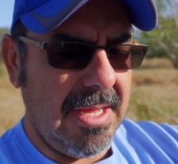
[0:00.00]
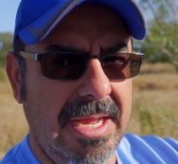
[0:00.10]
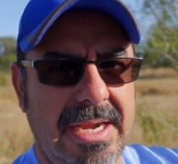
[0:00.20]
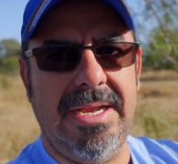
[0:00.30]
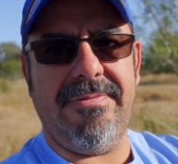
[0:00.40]

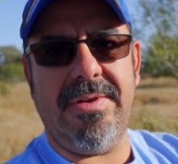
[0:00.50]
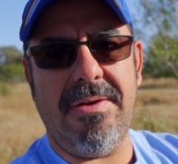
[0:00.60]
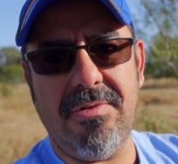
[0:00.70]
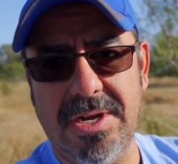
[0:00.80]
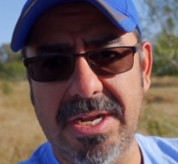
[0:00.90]
And if
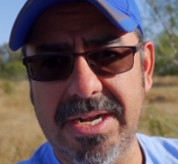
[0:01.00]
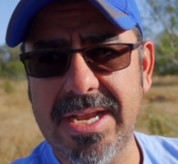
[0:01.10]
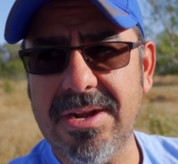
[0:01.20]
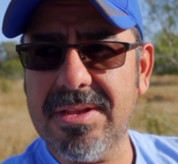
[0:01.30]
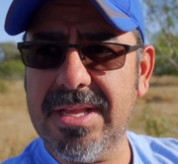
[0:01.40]
I want to hunt
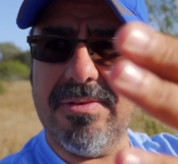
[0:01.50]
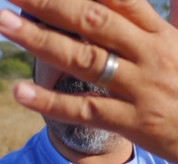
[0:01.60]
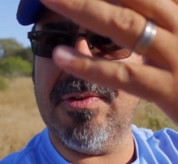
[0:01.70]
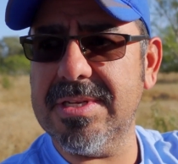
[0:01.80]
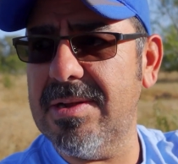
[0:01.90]
deer, then
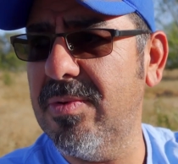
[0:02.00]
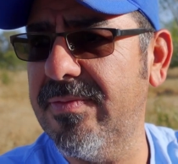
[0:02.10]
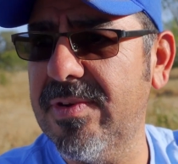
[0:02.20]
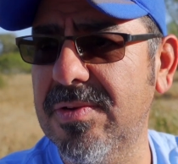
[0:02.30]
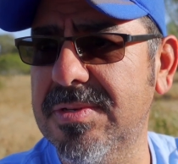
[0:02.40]
of course I'll
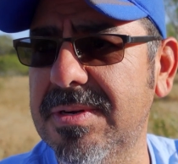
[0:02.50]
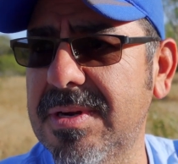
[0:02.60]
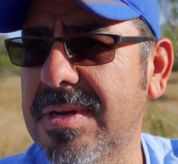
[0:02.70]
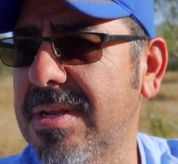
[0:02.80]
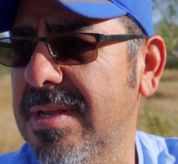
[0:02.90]
move
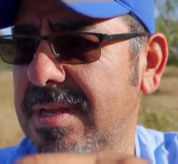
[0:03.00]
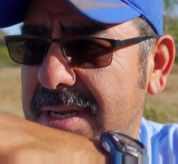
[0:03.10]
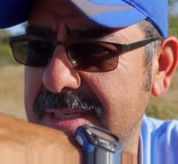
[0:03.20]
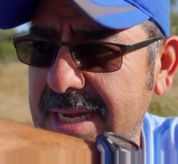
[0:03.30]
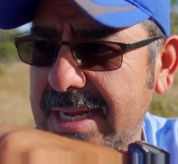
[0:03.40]
closer,
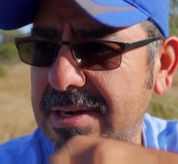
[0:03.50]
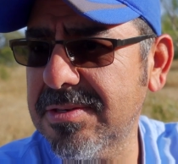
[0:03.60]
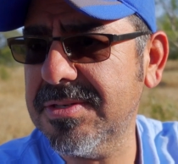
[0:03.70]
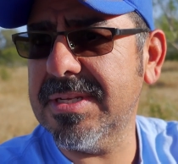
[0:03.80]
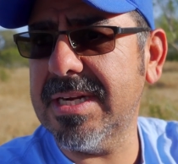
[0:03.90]
because I can
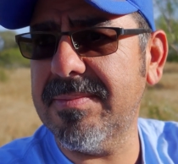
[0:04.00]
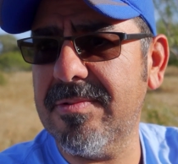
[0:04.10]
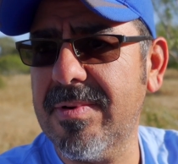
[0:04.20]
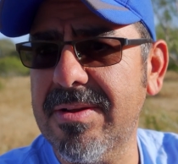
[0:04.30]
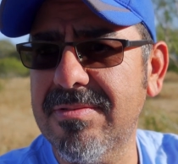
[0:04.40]
also set
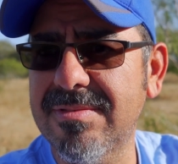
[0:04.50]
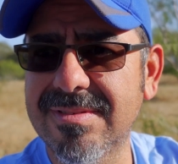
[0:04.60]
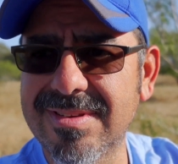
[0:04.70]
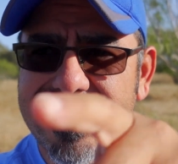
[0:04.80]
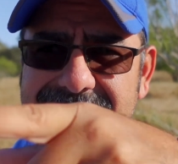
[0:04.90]
up
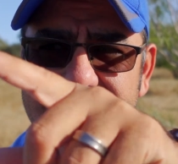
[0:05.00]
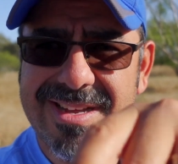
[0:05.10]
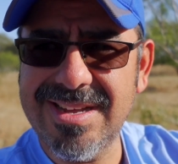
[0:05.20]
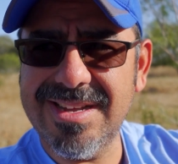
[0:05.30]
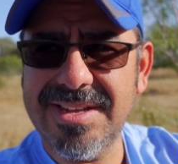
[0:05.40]
around
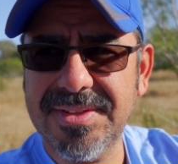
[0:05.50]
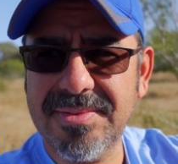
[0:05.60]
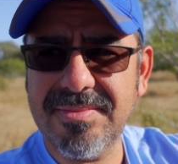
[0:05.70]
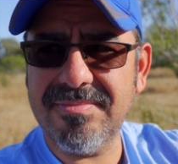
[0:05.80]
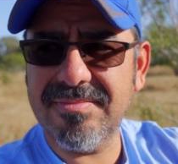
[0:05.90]

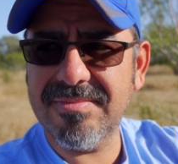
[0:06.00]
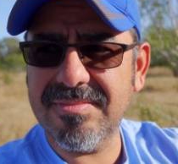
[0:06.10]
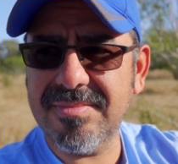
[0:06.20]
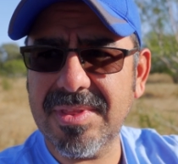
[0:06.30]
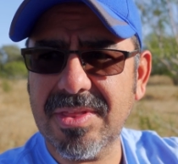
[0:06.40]

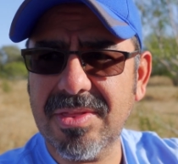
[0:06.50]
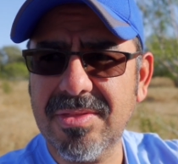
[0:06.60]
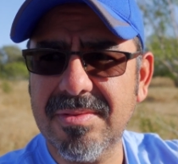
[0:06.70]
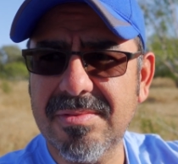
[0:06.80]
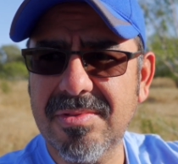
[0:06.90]

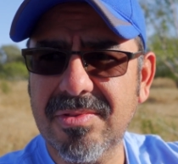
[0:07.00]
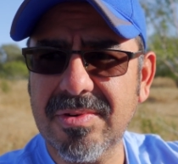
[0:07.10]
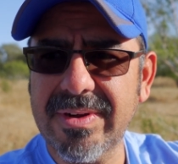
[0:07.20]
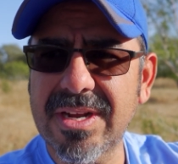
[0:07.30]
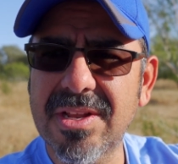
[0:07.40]

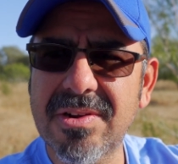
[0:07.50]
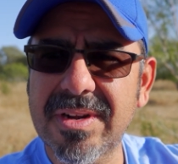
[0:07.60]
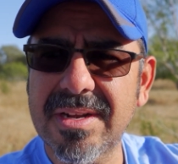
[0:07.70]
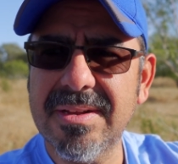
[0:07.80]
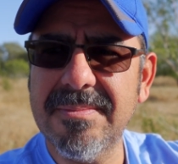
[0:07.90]

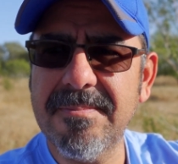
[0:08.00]
300.